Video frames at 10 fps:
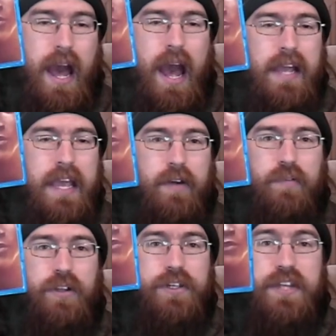I can't
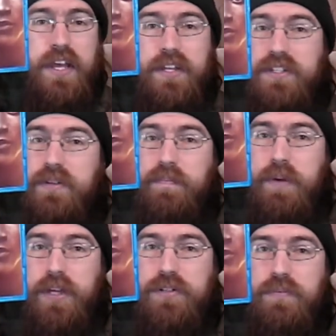really say it's the
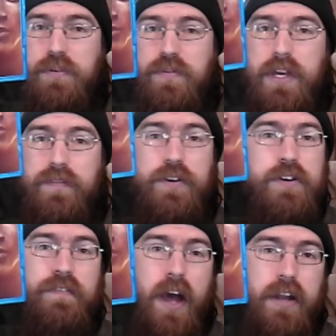best movie. If you
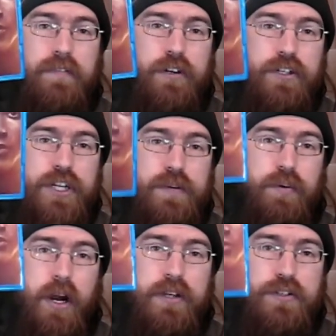can find it for a cheap
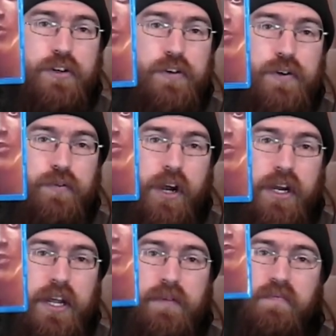price or you can
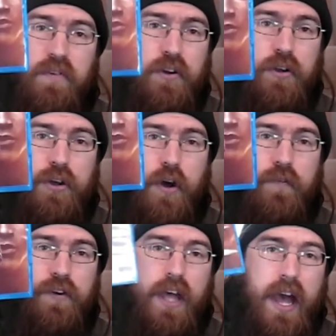rent it, go
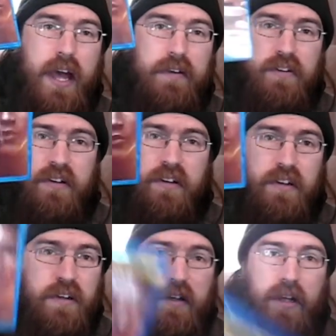for that.
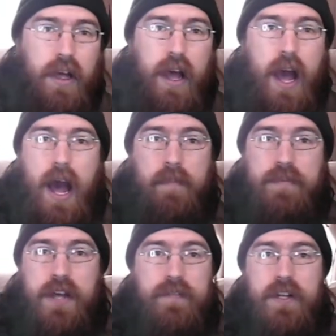
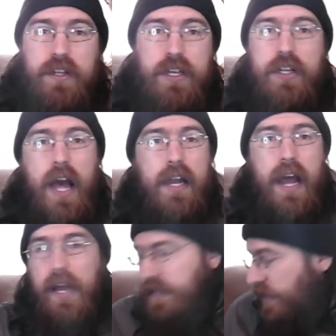I'm definitely glad
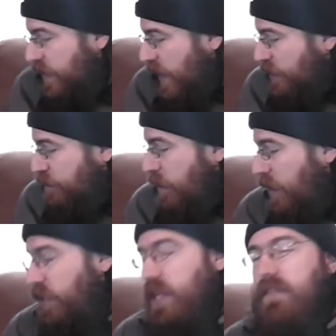I did not
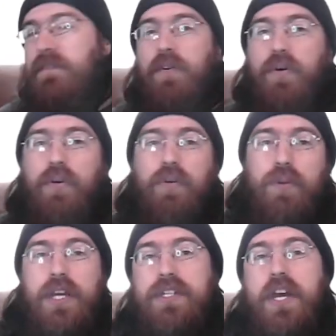spend the full
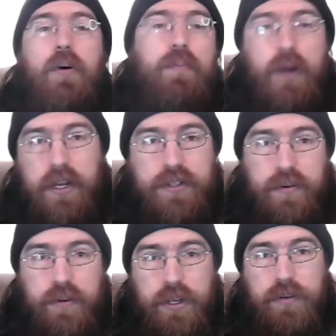retail price on